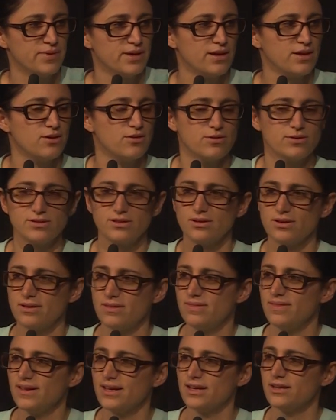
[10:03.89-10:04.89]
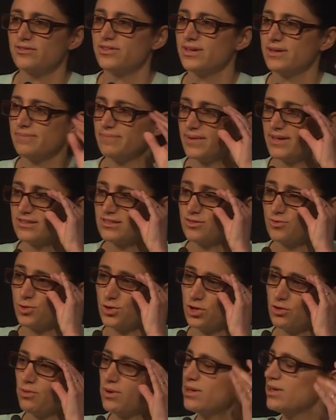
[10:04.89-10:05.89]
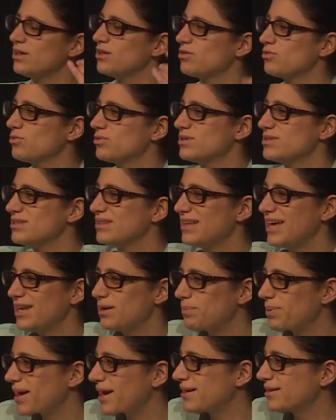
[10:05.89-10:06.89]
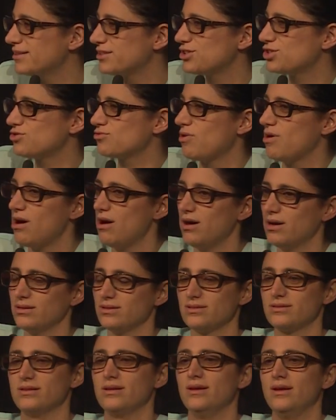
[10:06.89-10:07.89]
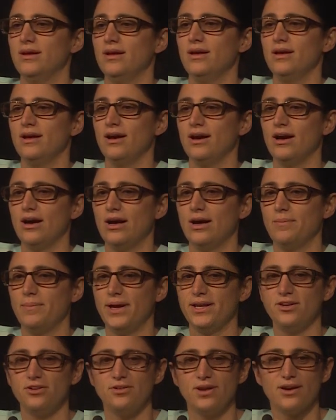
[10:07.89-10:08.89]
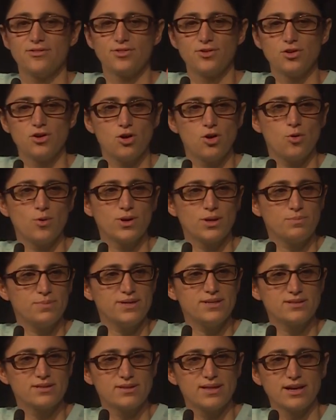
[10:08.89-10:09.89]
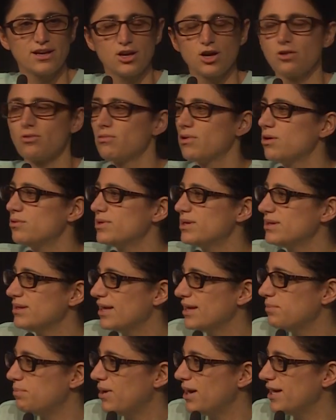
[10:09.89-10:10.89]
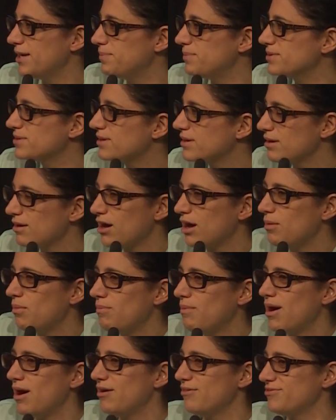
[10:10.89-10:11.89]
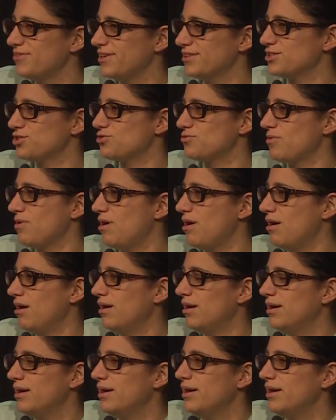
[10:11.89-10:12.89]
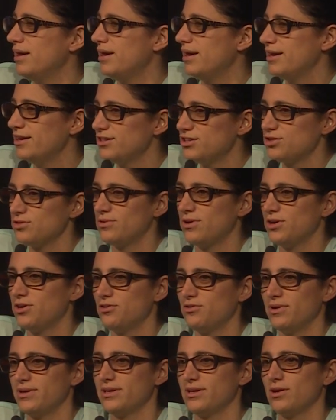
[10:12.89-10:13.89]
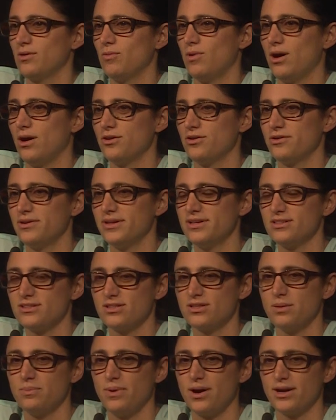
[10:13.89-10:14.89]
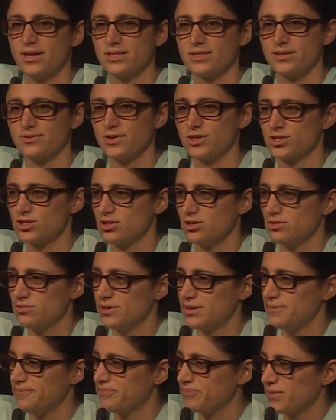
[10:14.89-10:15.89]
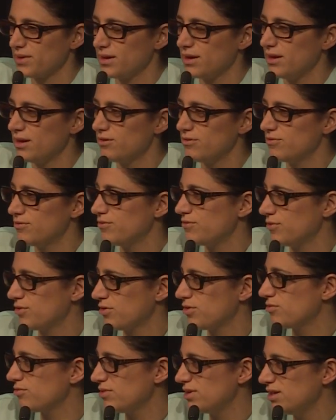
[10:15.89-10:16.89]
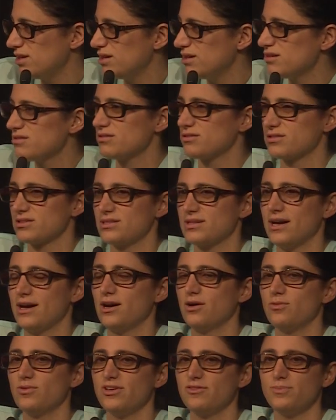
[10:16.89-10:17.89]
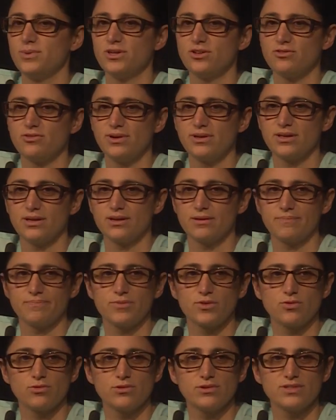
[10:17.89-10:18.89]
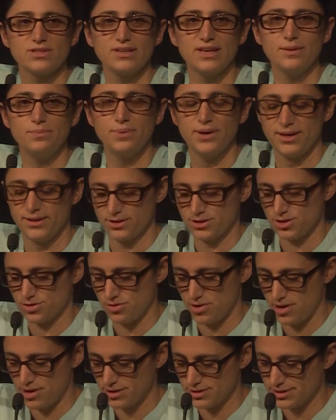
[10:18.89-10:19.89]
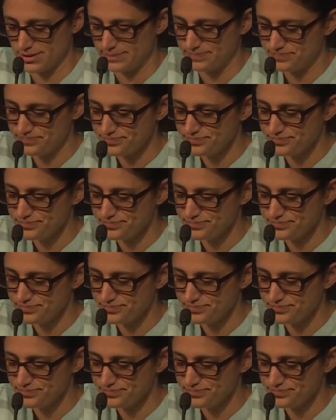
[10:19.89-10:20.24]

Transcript: You know, you can think of it as if we're drinking through these lead-painted straws, and you never know when a piece of that corroded lead pipe is going to come off that straw into our drinking water and into the bodies of our children. And for 3 years now, we've been drinking through these lead-painted straws.